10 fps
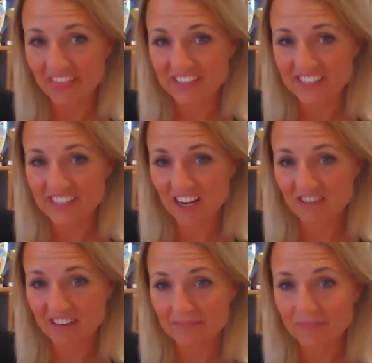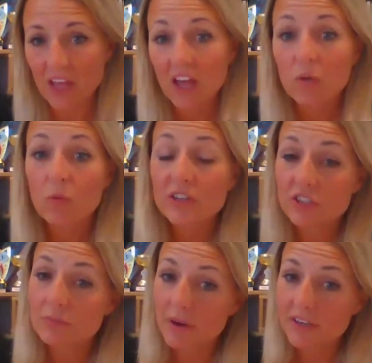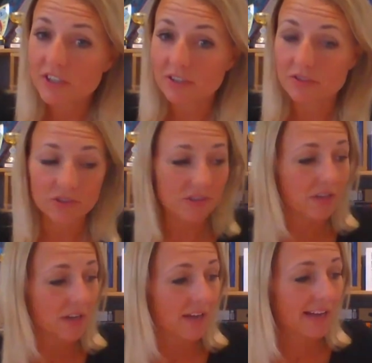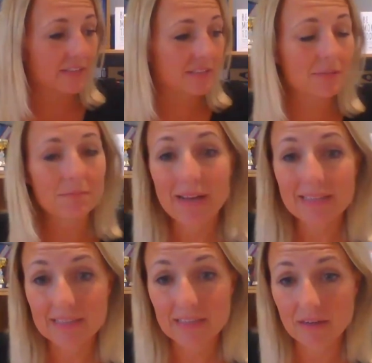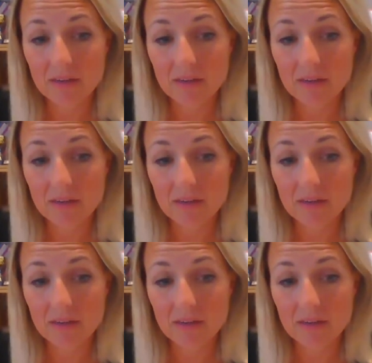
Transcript: the celery, which to my children, it doesn't matter